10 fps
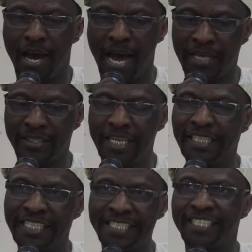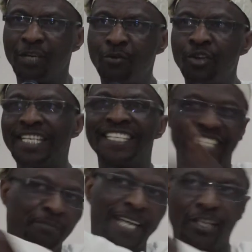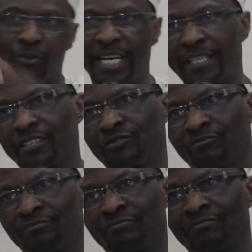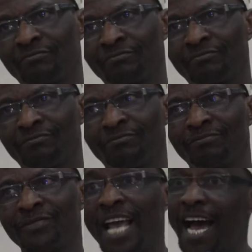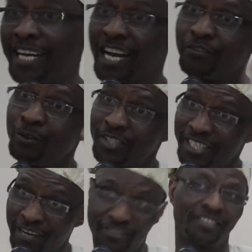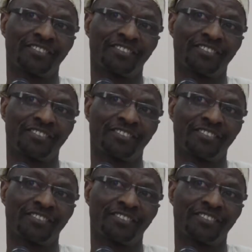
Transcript: I say this table is similar to that. And I've used nafs.